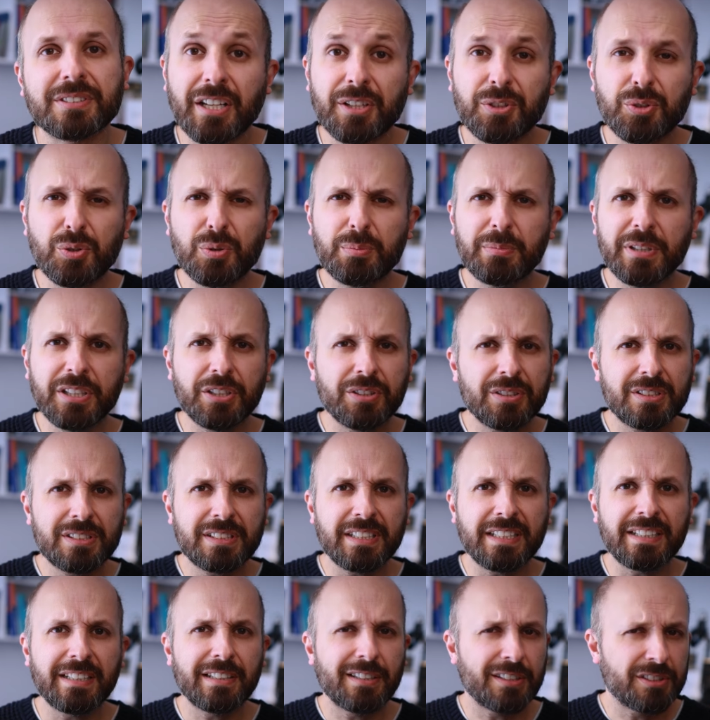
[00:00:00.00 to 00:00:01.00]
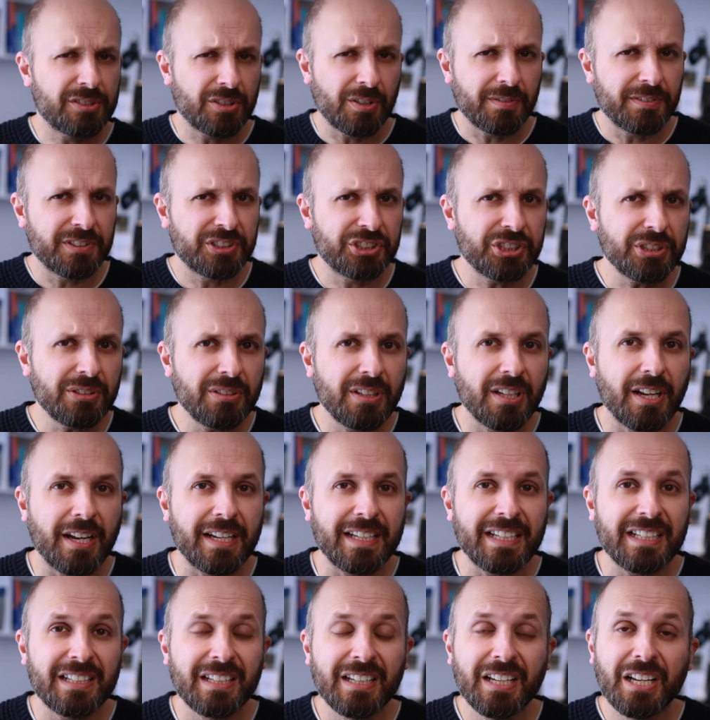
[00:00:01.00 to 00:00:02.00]
Now, normally you'd see esophageal
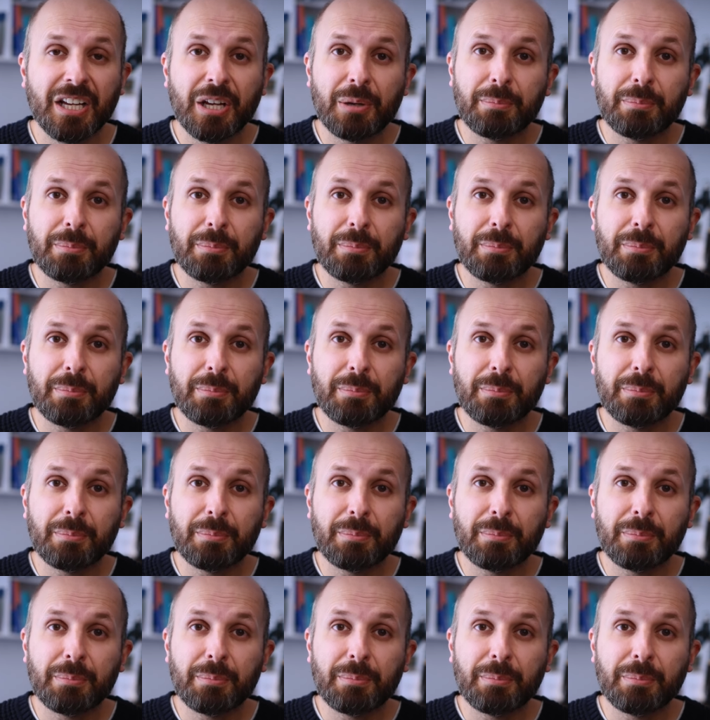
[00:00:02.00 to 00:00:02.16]
lining,